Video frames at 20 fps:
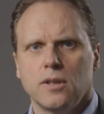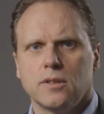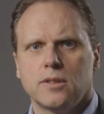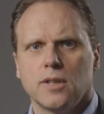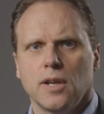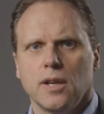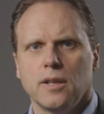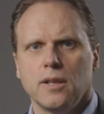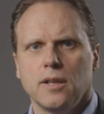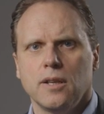
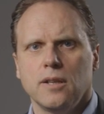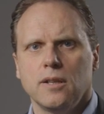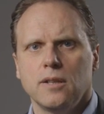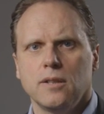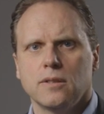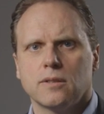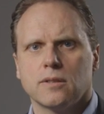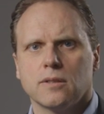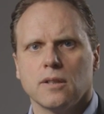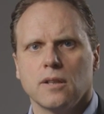
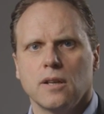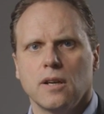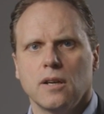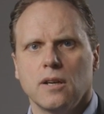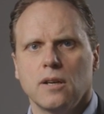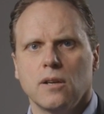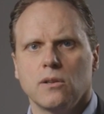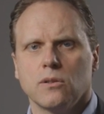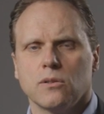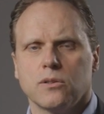Chinese
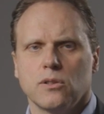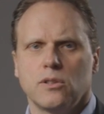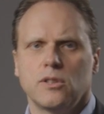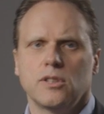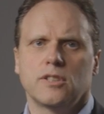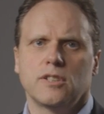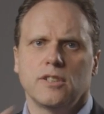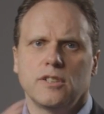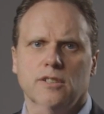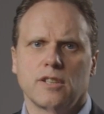
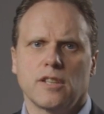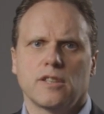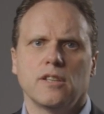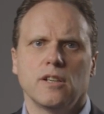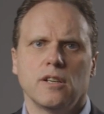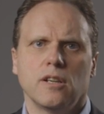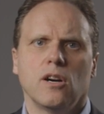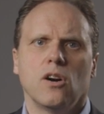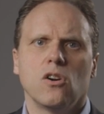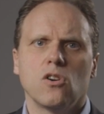authorities, that
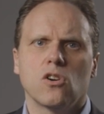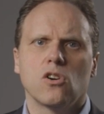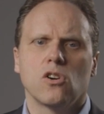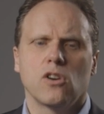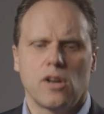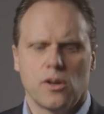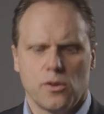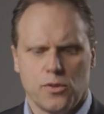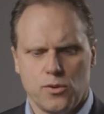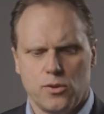the Hong
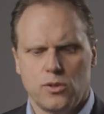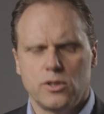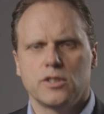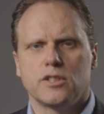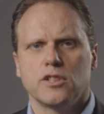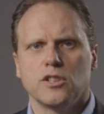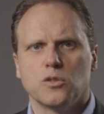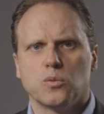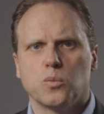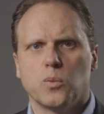Kong
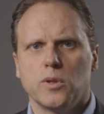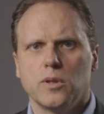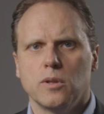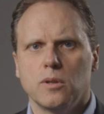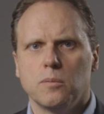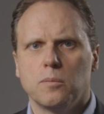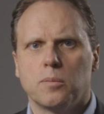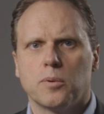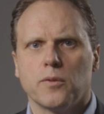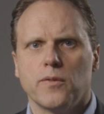authorities
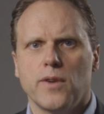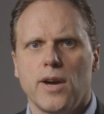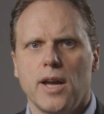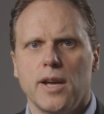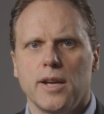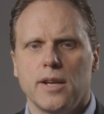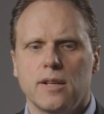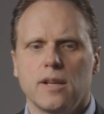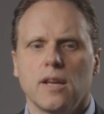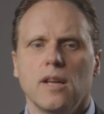will
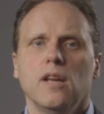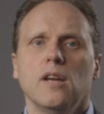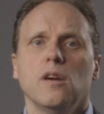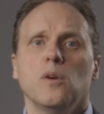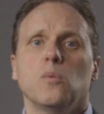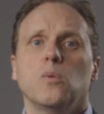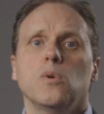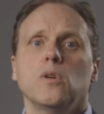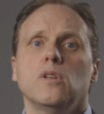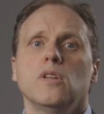provide,
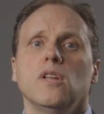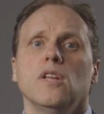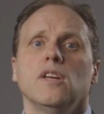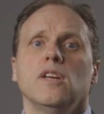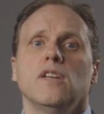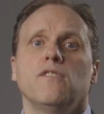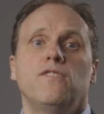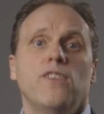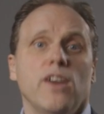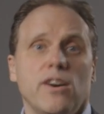will
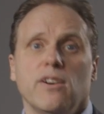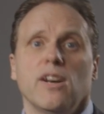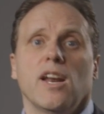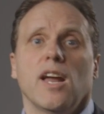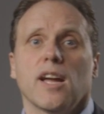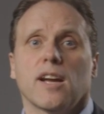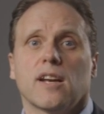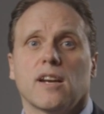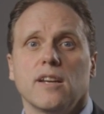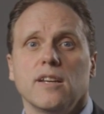very
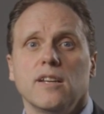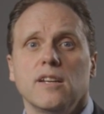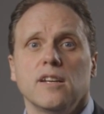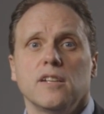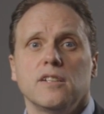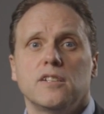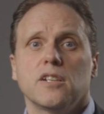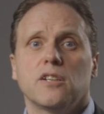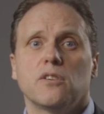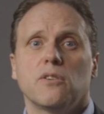likely
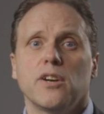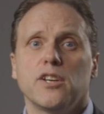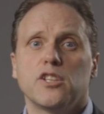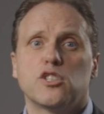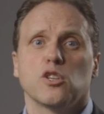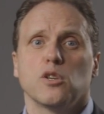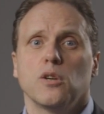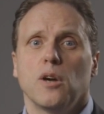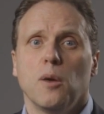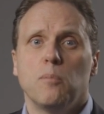
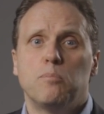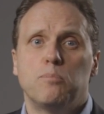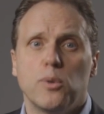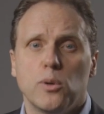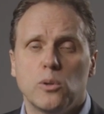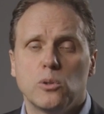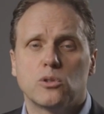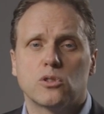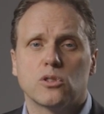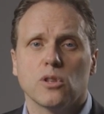generate a
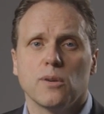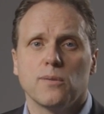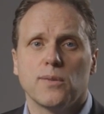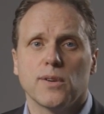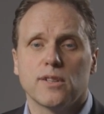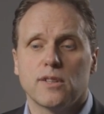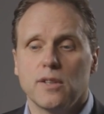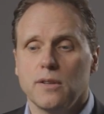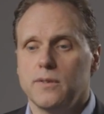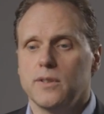boost of
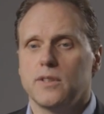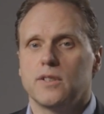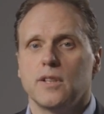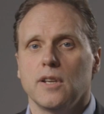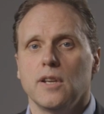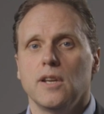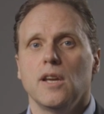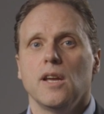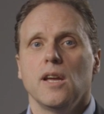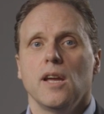
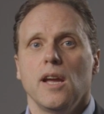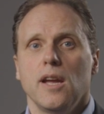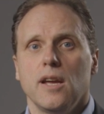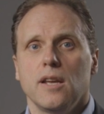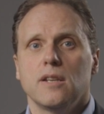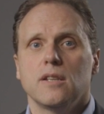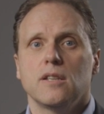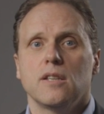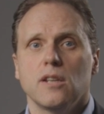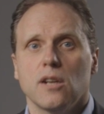activity
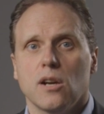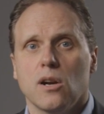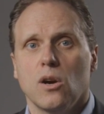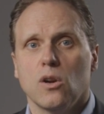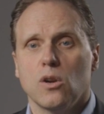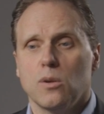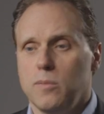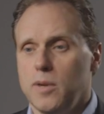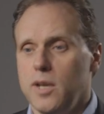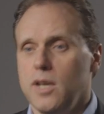in the
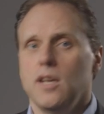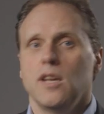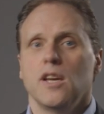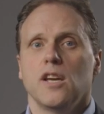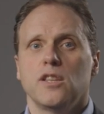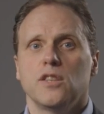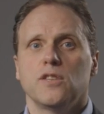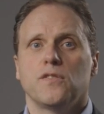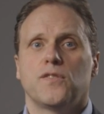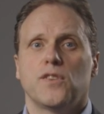economy
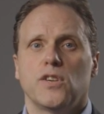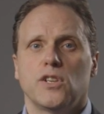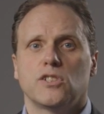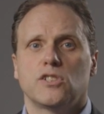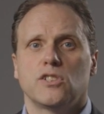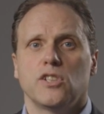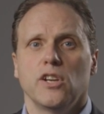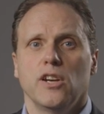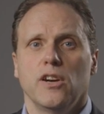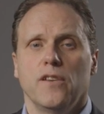in the
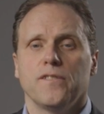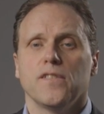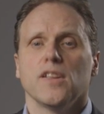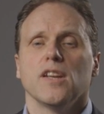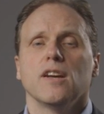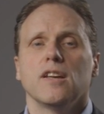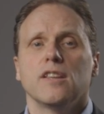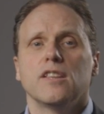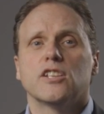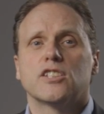first year.
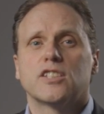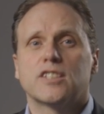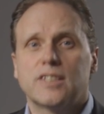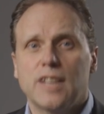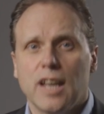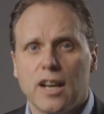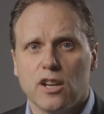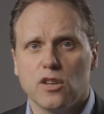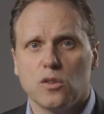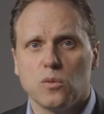The
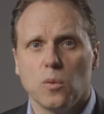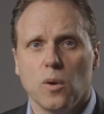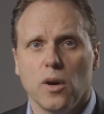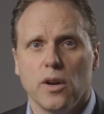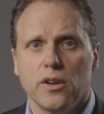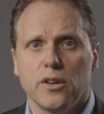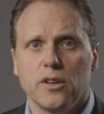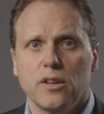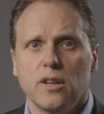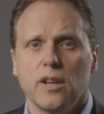second
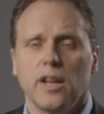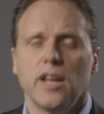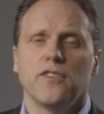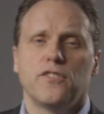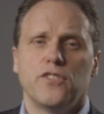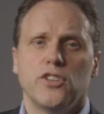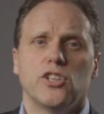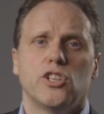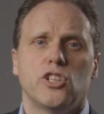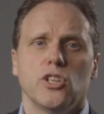one,
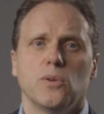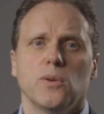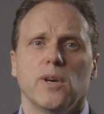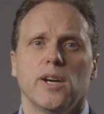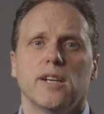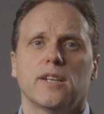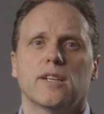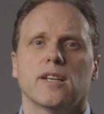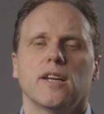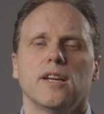if you do
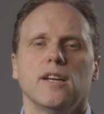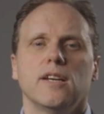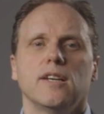it,